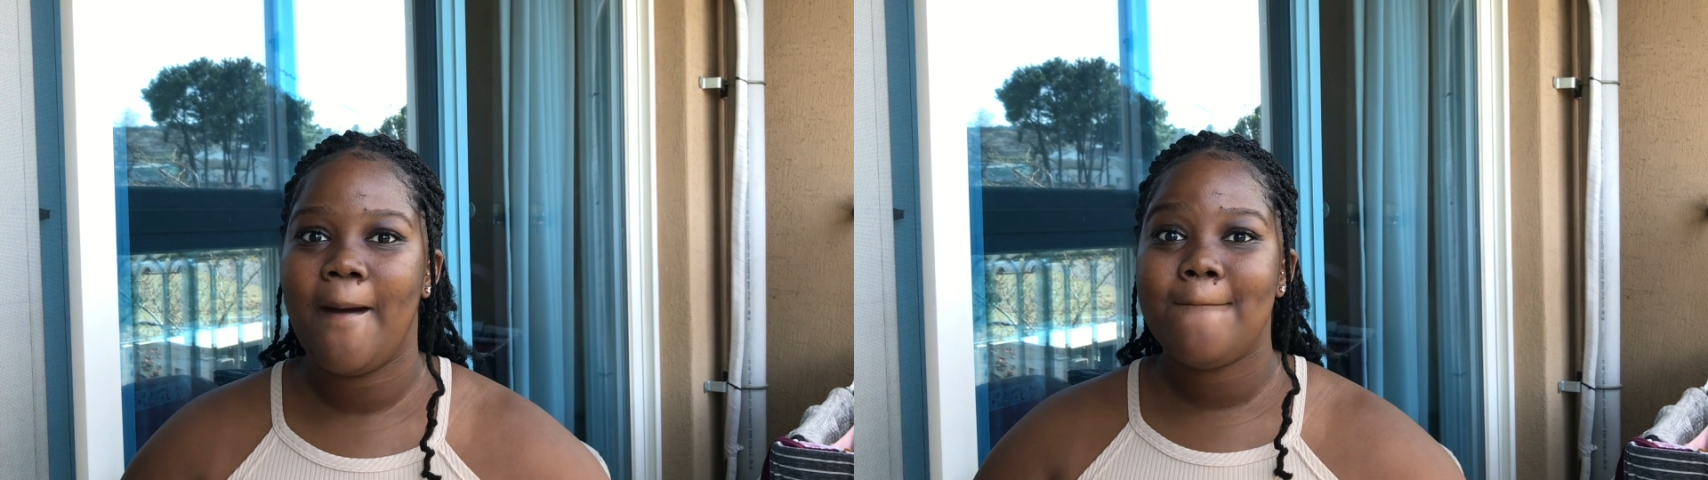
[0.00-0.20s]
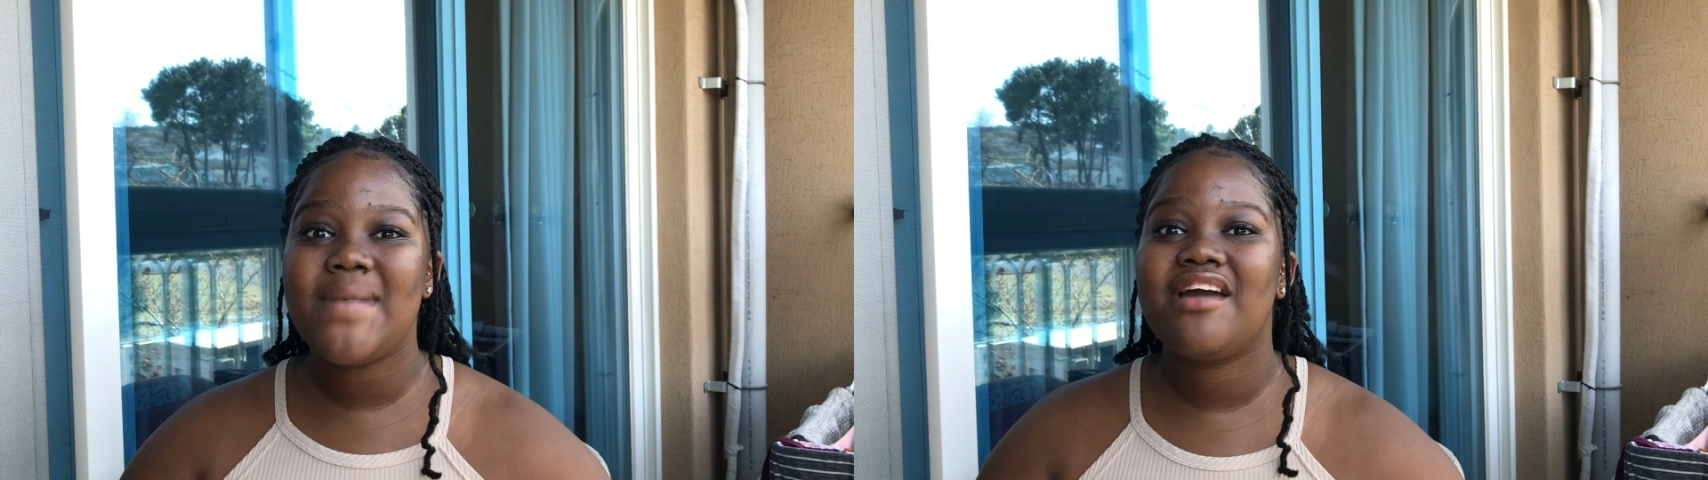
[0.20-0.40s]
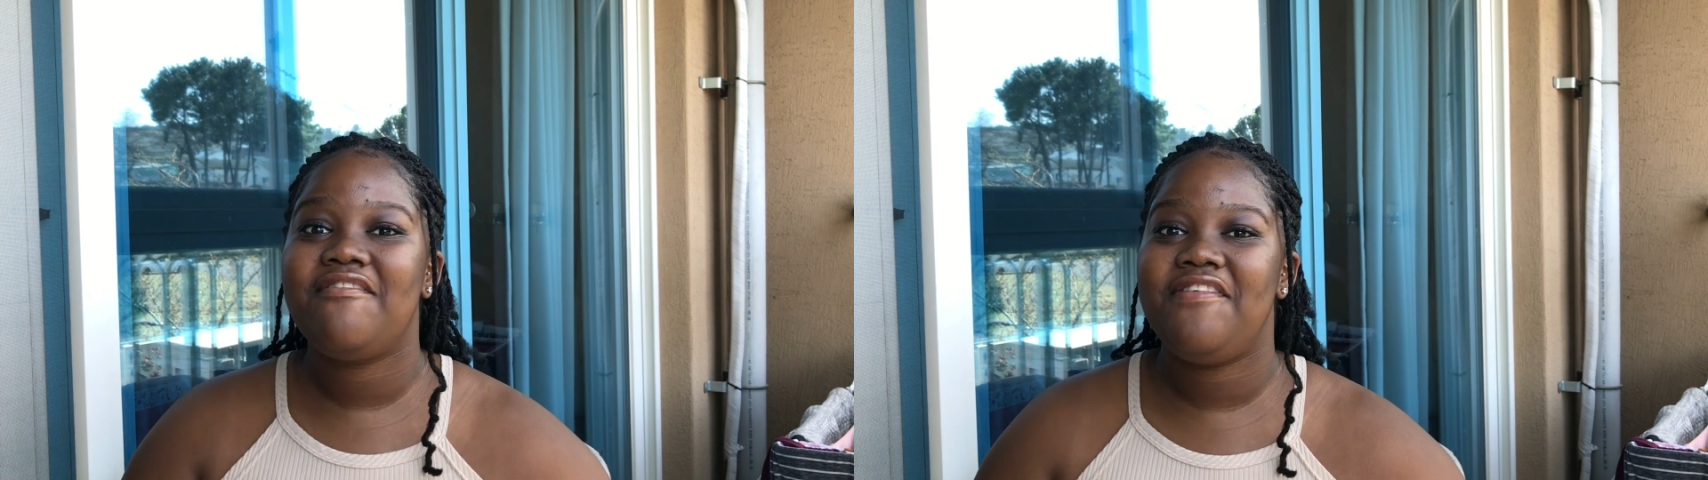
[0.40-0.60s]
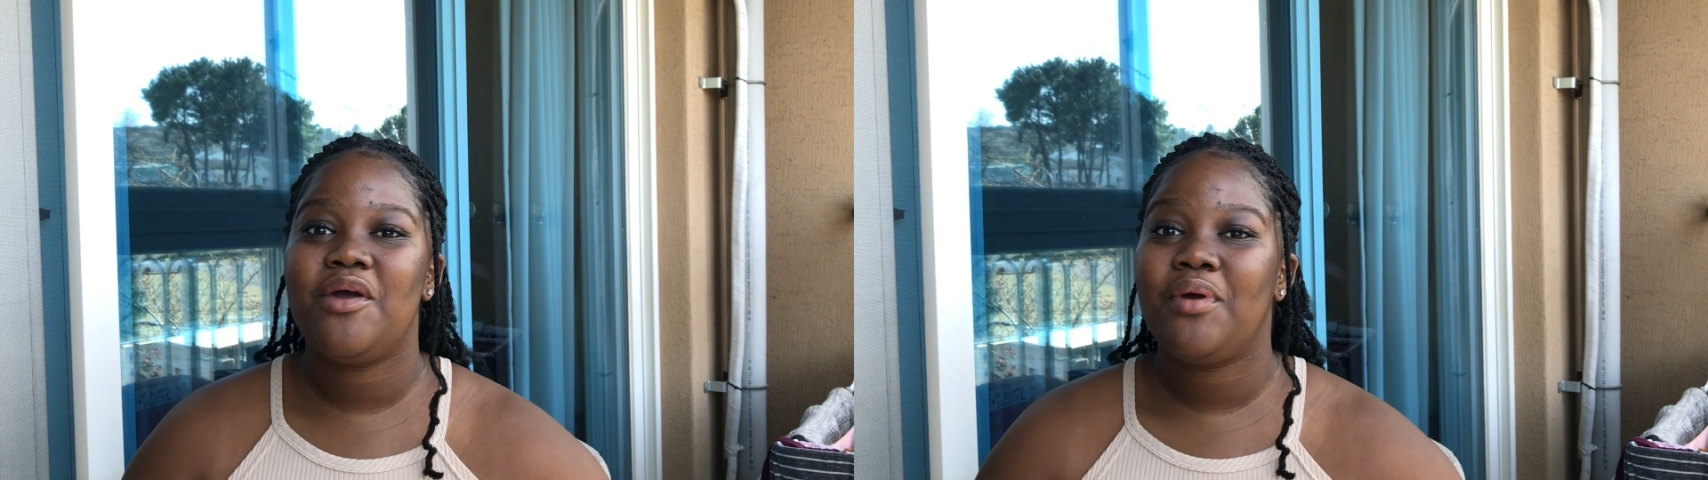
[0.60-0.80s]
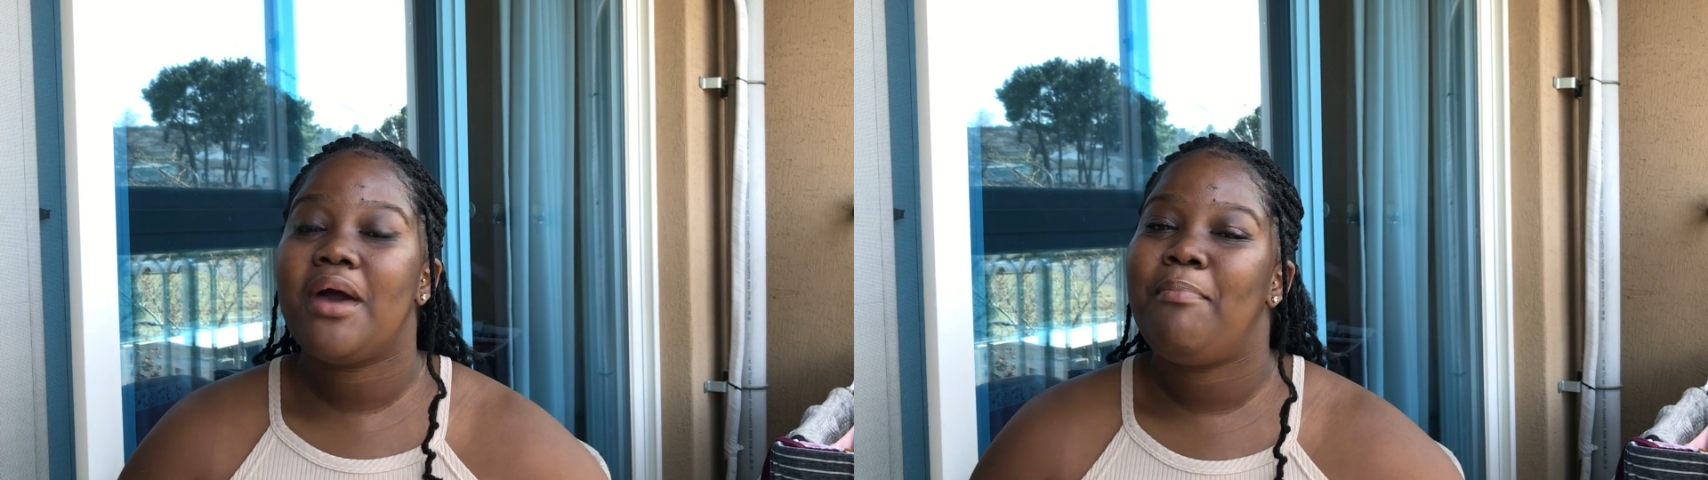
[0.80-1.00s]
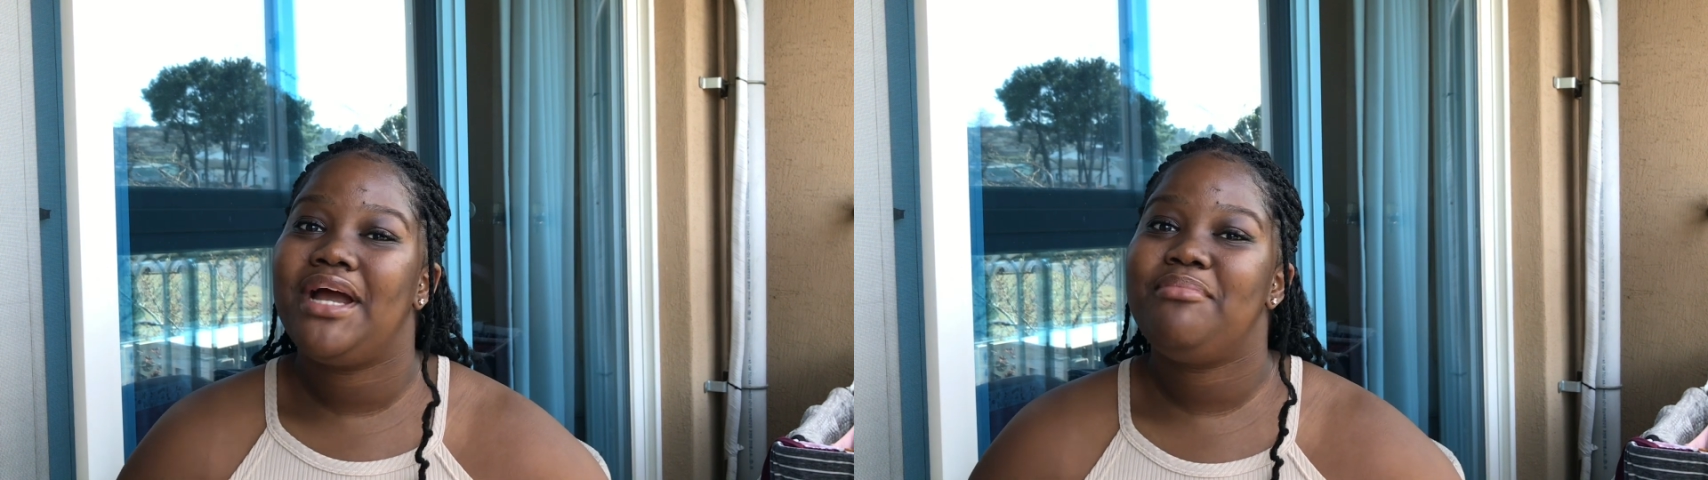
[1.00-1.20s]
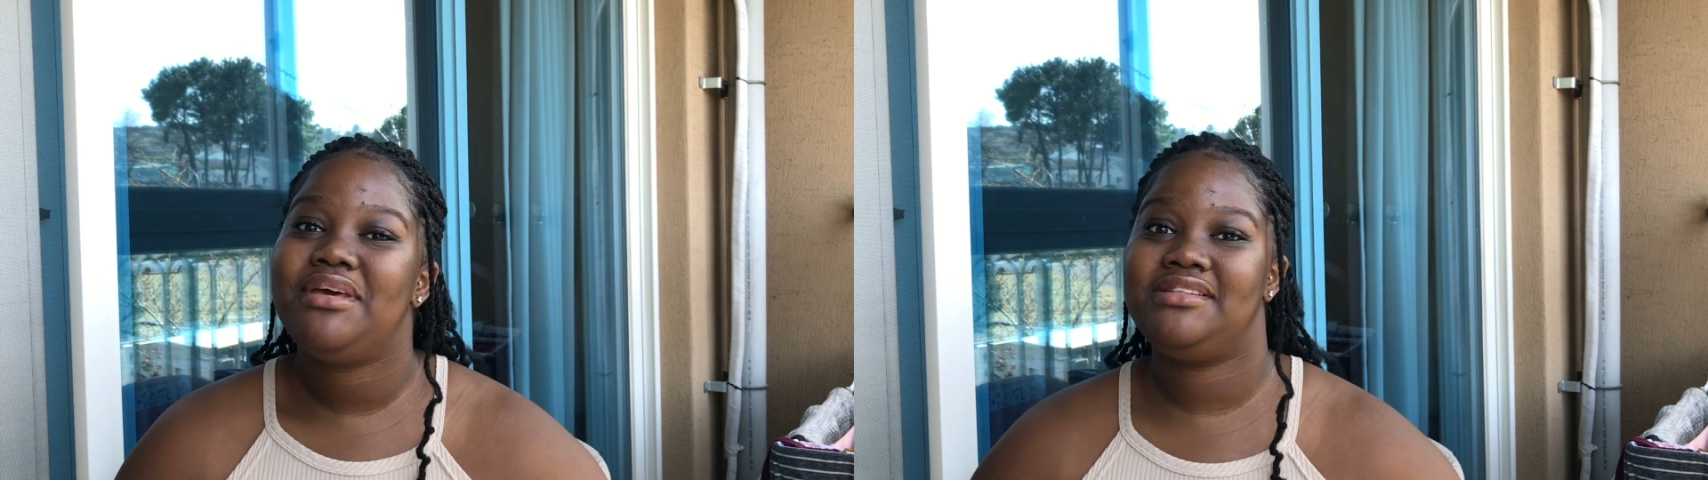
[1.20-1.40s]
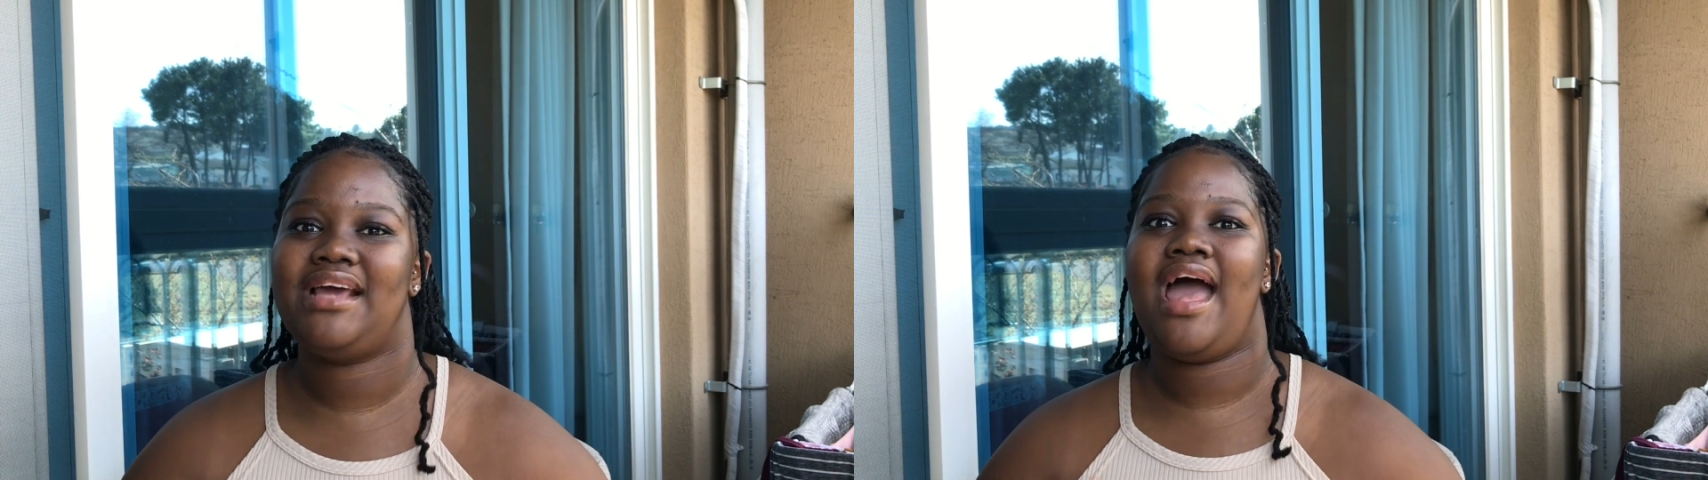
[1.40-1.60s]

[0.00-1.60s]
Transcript: man, fairway apartment,